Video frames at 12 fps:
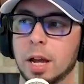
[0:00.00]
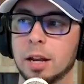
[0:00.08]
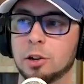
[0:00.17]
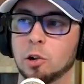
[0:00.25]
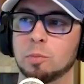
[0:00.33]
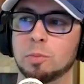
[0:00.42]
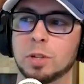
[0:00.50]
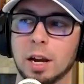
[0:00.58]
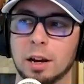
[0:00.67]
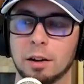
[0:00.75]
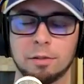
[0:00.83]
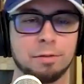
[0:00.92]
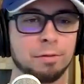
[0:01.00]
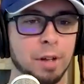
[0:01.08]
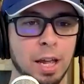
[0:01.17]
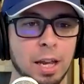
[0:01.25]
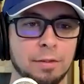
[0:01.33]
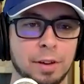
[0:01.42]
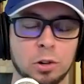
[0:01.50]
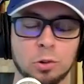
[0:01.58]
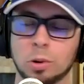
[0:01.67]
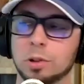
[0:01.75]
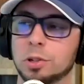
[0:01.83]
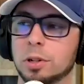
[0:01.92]
In terms of
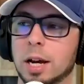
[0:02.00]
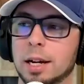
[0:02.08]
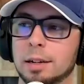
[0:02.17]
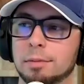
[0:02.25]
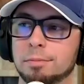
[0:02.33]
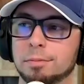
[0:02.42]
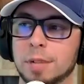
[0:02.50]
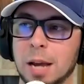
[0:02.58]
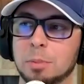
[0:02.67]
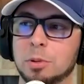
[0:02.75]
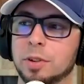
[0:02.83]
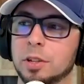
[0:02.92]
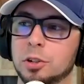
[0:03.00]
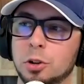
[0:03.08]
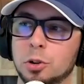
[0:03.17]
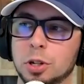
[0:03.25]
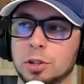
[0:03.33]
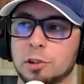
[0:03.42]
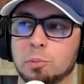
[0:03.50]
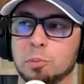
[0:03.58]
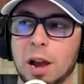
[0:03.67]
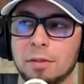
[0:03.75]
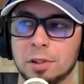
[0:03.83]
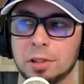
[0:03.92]
individuals, types of institutions, your
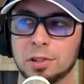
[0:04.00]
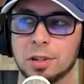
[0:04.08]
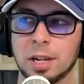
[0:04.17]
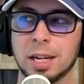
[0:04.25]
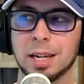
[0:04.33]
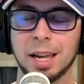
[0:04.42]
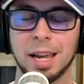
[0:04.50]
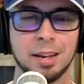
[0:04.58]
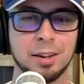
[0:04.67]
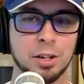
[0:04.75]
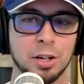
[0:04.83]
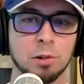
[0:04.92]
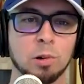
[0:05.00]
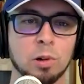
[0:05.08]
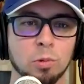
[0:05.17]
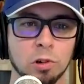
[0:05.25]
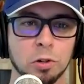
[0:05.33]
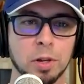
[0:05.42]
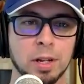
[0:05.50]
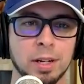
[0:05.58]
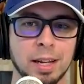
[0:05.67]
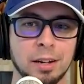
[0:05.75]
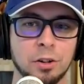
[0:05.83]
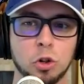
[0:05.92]
privates in general, we're
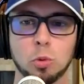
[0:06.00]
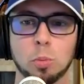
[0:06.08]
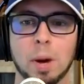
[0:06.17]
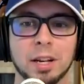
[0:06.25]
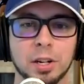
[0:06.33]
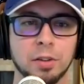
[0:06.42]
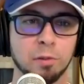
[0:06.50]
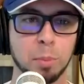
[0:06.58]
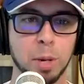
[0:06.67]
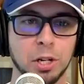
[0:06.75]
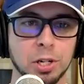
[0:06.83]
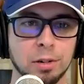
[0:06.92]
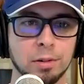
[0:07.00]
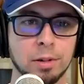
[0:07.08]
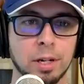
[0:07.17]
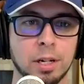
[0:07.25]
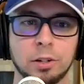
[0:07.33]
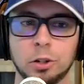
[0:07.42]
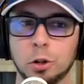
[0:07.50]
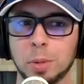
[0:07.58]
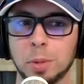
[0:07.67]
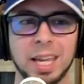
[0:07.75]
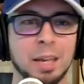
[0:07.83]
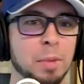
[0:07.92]
sending too much information, too
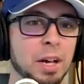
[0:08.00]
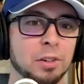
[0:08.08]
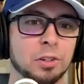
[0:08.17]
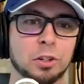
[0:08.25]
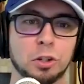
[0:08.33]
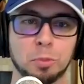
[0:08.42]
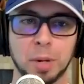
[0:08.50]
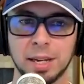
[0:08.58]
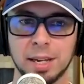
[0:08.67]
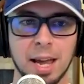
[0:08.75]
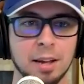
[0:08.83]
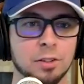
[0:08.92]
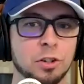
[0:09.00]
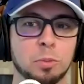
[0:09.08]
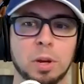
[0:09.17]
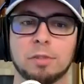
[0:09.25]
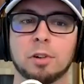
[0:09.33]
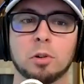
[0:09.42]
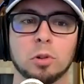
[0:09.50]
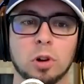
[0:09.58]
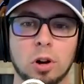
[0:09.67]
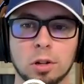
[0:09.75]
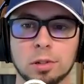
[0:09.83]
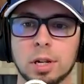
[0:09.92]
many emails, too many texts, too many phone
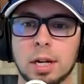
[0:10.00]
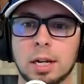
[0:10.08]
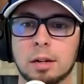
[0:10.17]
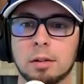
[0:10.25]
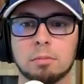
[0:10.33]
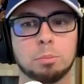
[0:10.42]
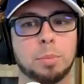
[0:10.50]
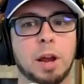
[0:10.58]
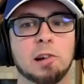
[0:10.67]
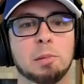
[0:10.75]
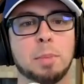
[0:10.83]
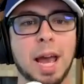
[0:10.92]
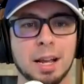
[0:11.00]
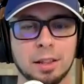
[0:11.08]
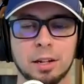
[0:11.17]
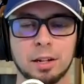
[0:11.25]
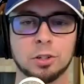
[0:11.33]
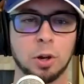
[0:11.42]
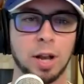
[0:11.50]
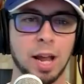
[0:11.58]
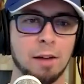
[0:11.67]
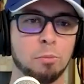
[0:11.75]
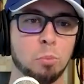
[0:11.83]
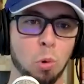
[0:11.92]
calls. Pare it back a little so you can
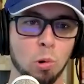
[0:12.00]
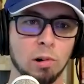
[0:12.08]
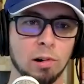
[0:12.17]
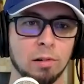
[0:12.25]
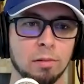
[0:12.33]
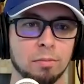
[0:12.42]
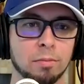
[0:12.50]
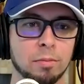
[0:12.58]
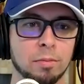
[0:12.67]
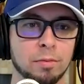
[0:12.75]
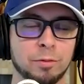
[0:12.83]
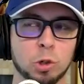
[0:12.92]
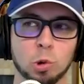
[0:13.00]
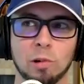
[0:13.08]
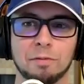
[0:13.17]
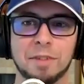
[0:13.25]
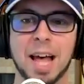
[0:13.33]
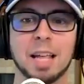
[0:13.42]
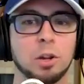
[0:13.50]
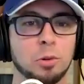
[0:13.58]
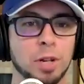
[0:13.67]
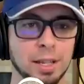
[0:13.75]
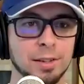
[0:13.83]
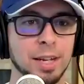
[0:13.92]
have more sort of value
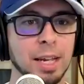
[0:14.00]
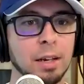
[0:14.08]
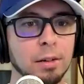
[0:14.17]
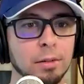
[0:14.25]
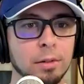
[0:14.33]
density.